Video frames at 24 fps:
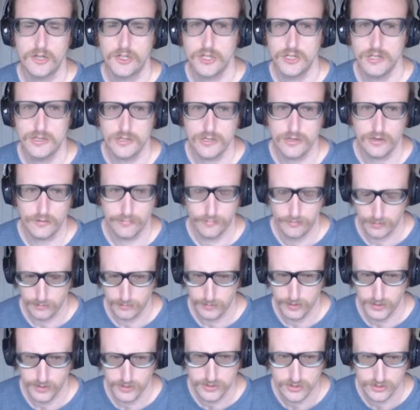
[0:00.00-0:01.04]
easier for
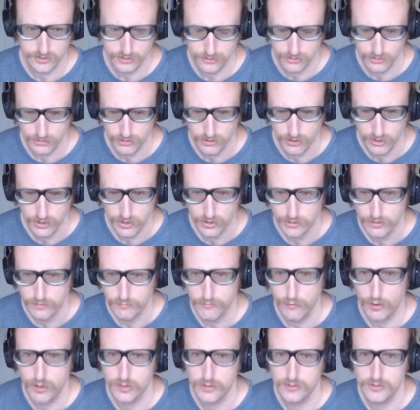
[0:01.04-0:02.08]
me to
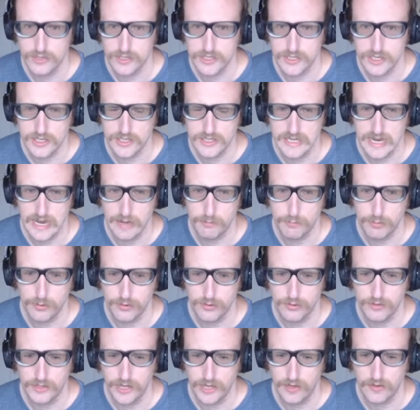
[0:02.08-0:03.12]
follow this
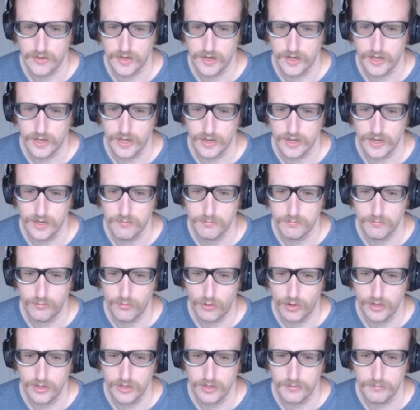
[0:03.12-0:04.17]
example now that I am
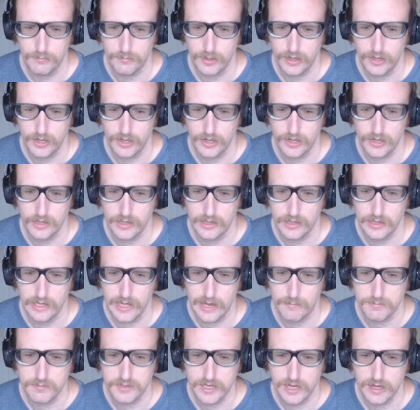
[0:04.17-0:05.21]
running my
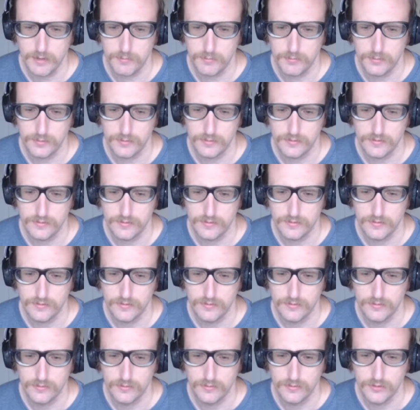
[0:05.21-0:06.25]
laptop
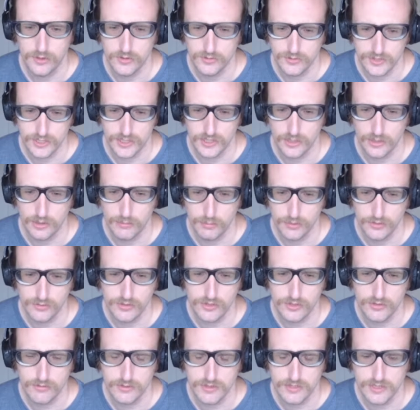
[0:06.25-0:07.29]
using
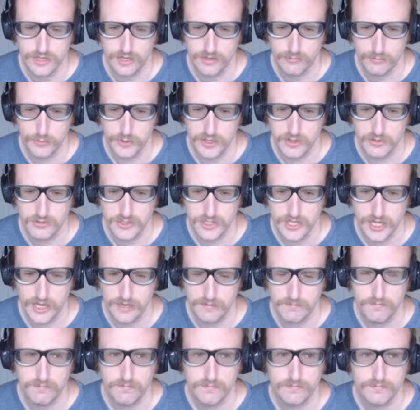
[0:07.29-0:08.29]
Ubuntu instead of Windows 10.